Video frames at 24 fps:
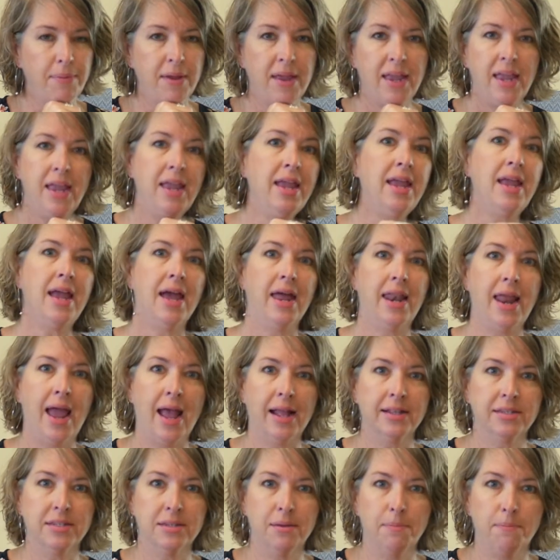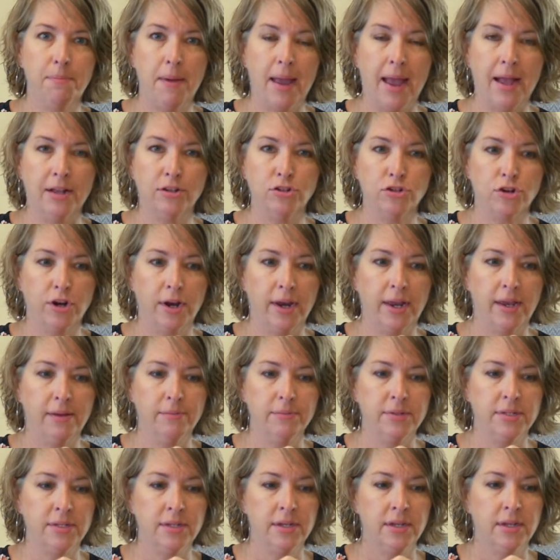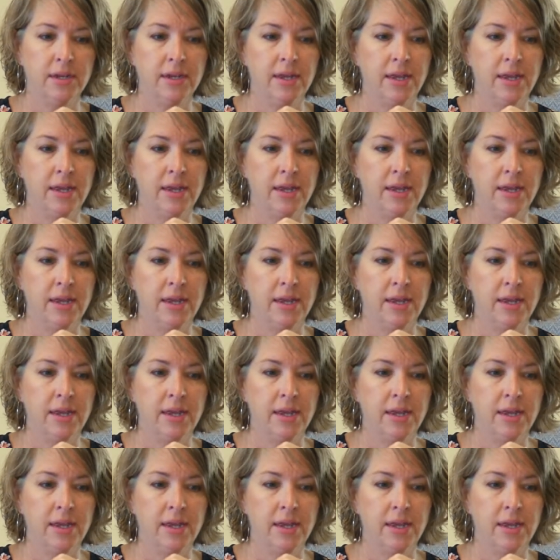He had had some bad dreams,